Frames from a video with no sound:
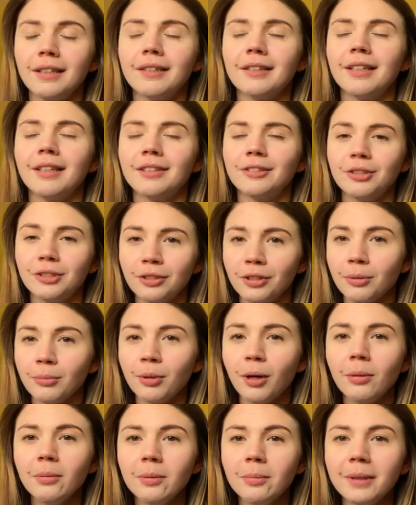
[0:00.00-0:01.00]
as you can
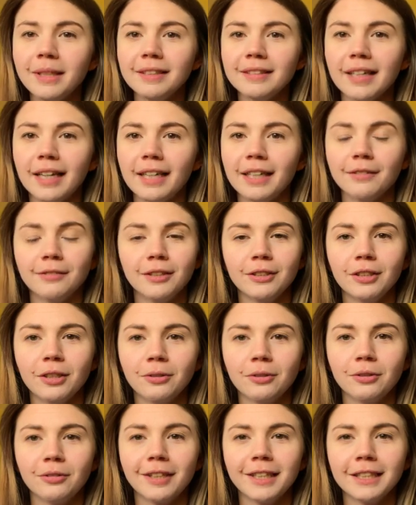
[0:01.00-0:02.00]
probably tell if you
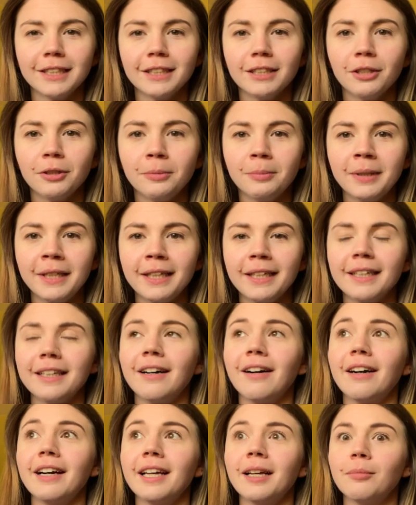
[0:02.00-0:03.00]
don't already know me,
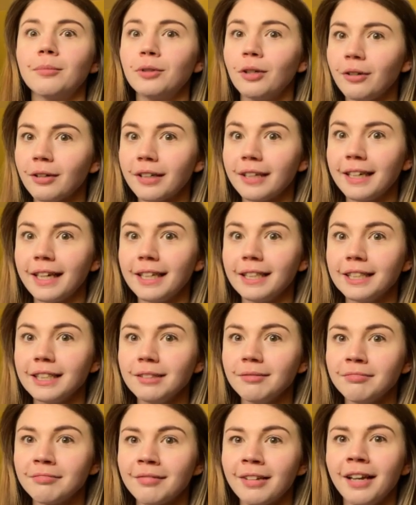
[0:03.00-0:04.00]
I am not
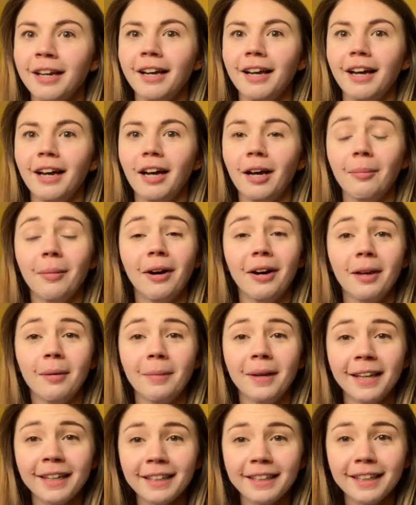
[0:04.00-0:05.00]
Canadian. I am
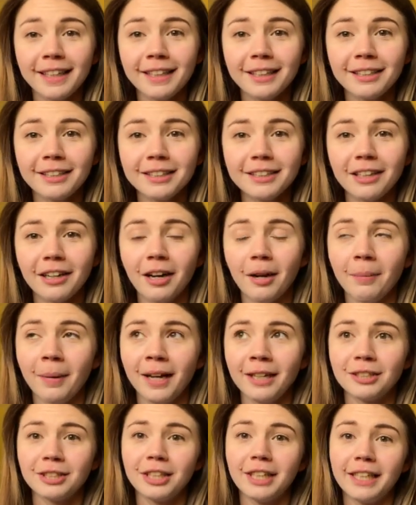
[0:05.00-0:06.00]
English. I'm
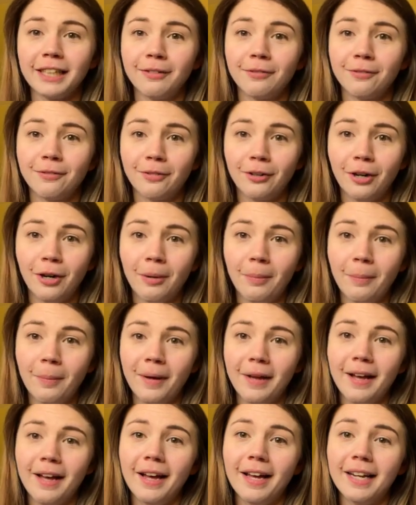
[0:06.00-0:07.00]
actually from
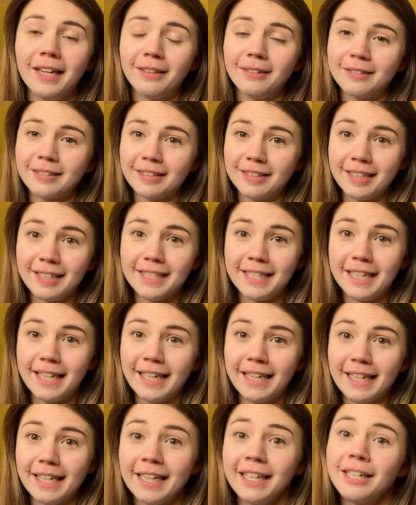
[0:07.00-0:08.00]
a little
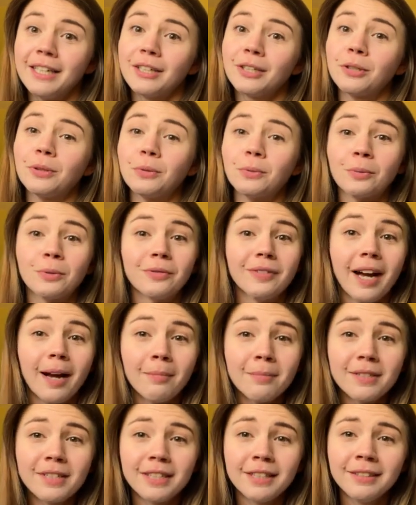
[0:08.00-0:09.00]
city called
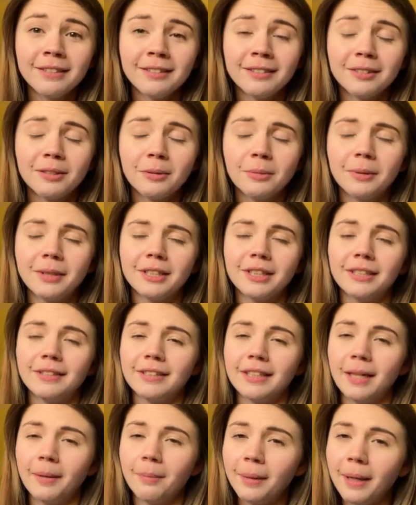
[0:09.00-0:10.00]
Wolverhampton, which is
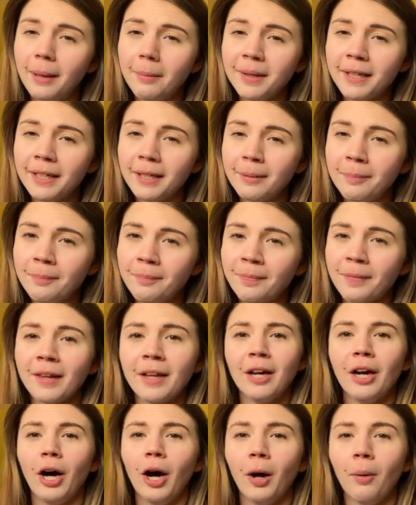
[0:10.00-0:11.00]
near Birmingham.
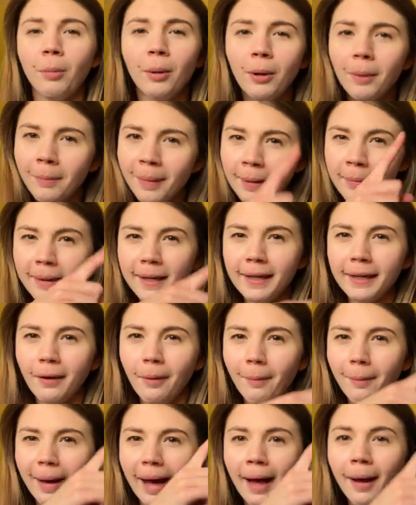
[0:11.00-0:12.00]
I'll put maybe a little
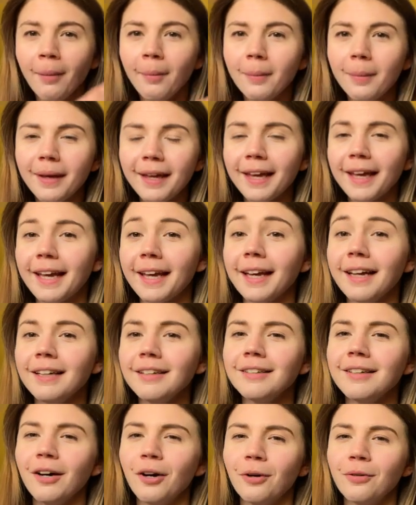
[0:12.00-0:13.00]
map here,
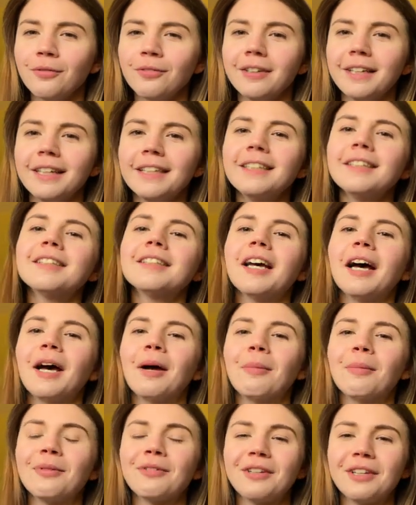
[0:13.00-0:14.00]
hopefully,
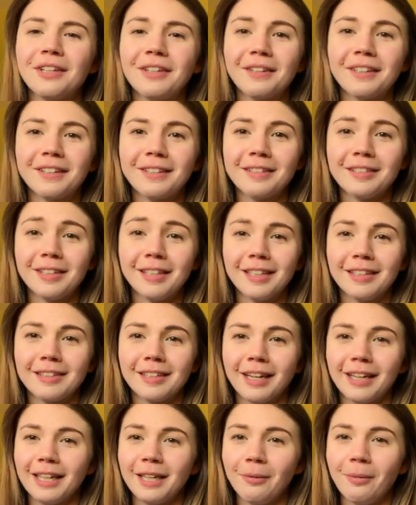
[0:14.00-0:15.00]
so you can see
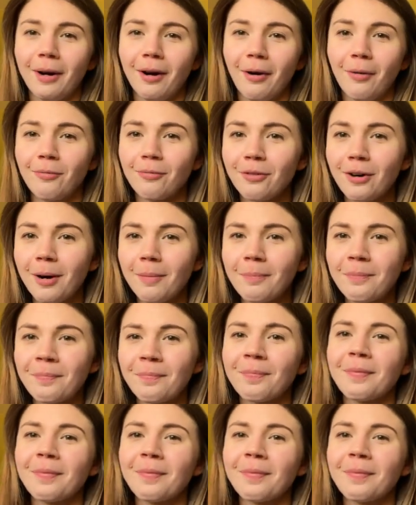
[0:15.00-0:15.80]
exactly where I'm from.